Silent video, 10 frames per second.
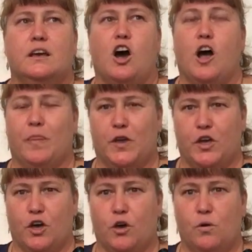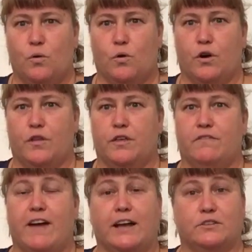on-the-go or the
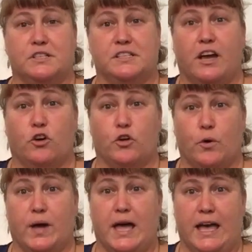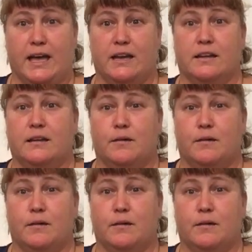factory-style go-ahead